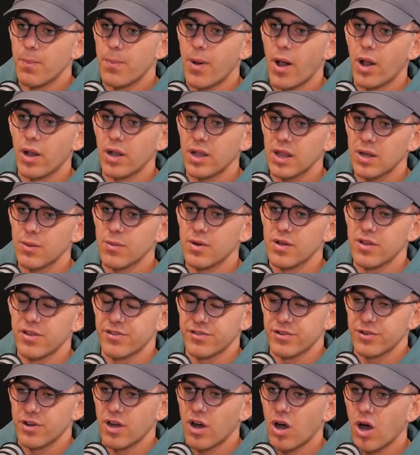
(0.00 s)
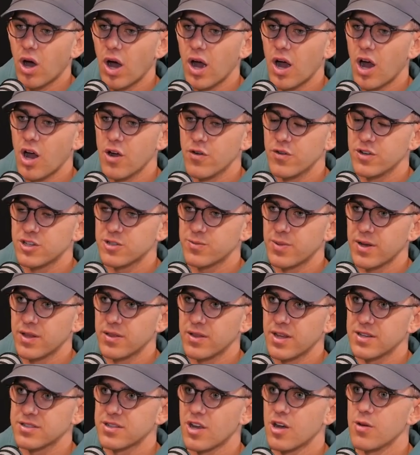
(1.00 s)
bowling with sort of high
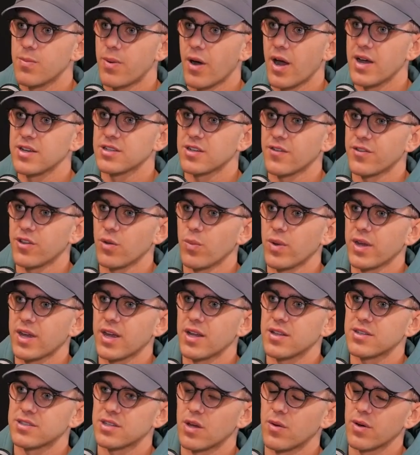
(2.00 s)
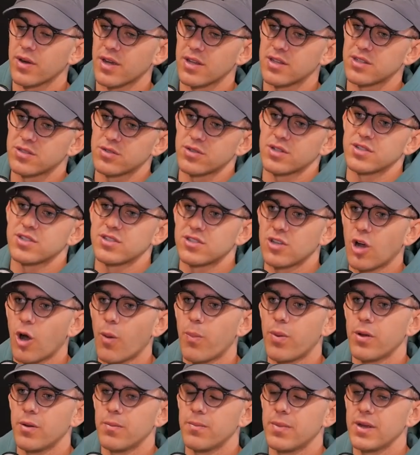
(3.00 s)
overspin, there's no pace off the wicket, so it can sort of
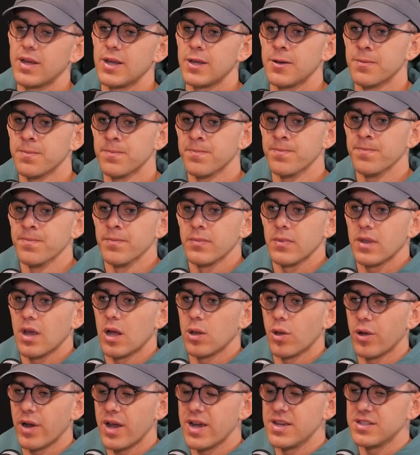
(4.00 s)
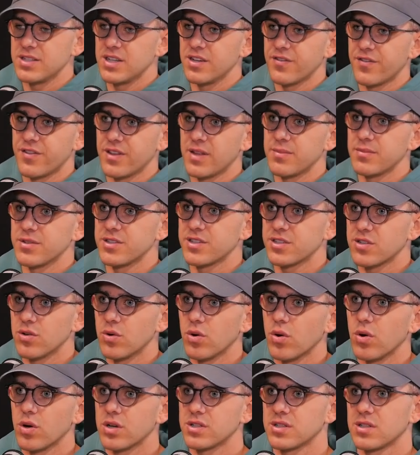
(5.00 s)
stop and be a lot easier for them to
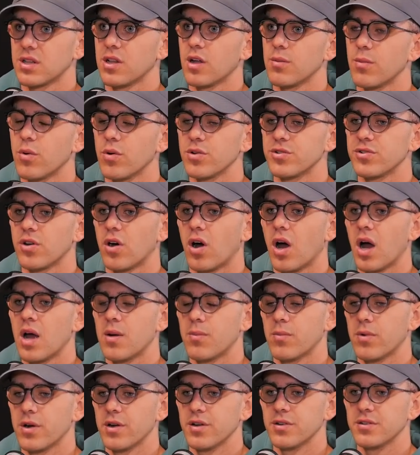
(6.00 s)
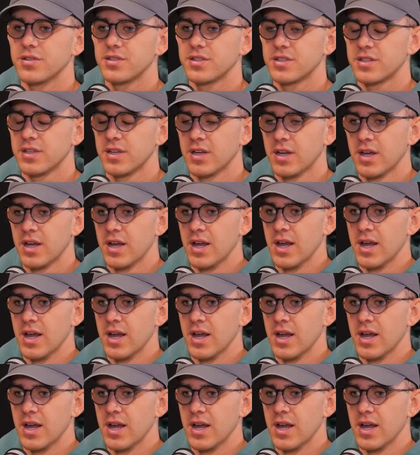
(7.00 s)
score because there's a lot more time. Whereas